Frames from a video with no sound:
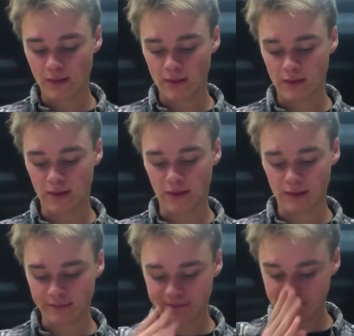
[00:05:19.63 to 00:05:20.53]

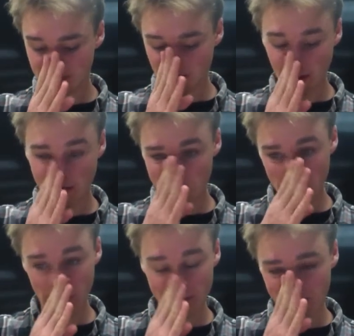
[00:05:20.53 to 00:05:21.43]
And
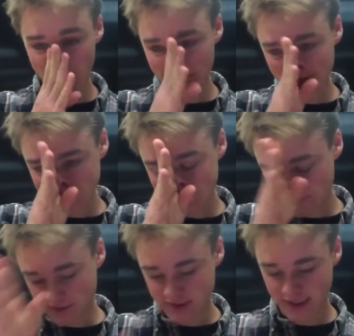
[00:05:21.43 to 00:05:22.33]
then the rest
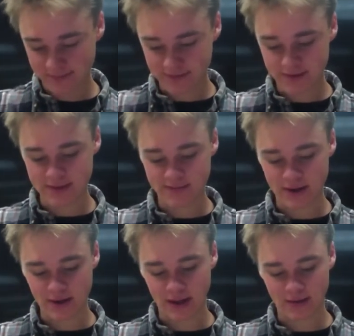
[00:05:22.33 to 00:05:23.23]
of the chapter is
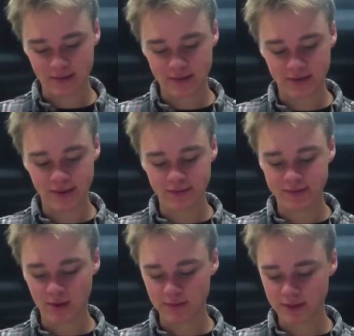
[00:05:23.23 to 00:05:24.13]
about how the story was
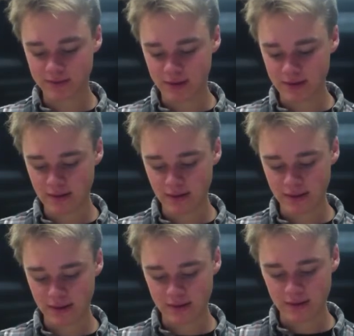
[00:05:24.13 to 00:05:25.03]
published by The
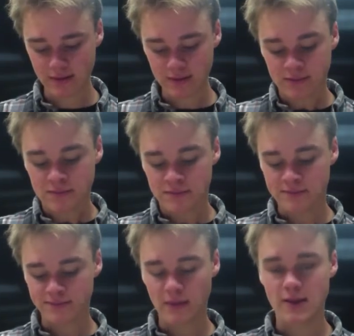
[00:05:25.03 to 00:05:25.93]
Guardian.
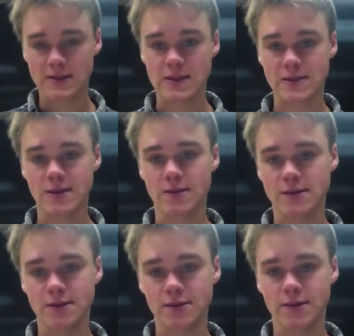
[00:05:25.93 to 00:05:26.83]
This is
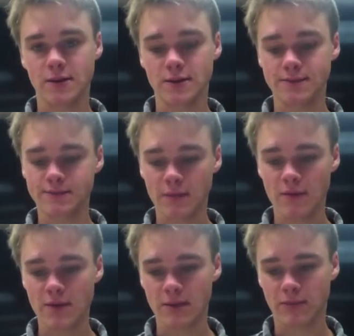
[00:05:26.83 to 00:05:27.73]
also a
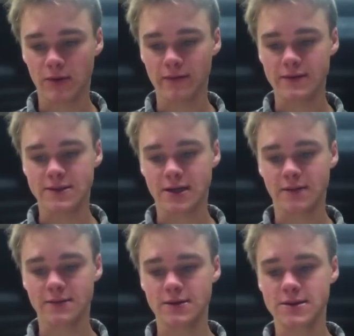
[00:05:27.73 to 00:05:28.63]
main point of this
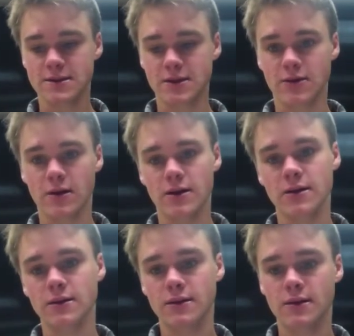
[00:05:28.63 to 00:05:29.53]
chapter is to
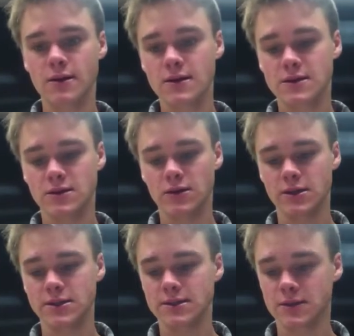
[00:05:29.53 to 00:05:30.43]
credit
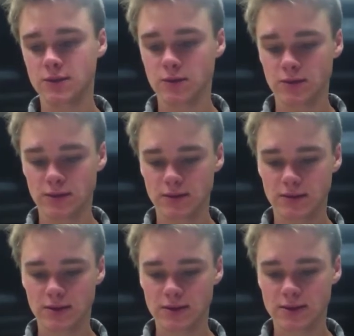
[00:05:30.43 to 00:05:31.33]
Snowden, to
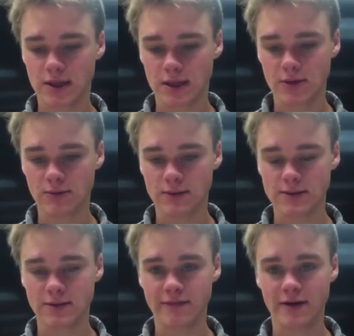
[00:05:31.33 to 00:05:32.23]
say he was
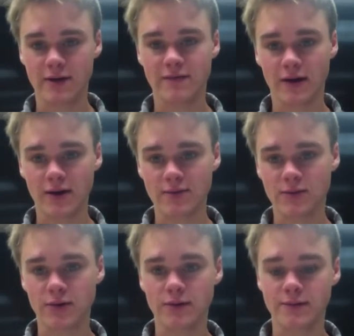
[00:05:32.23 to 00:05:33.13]
a very
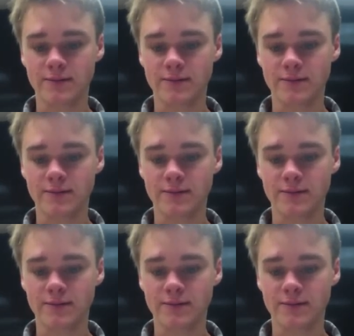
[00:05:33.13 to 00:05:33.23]
valuable,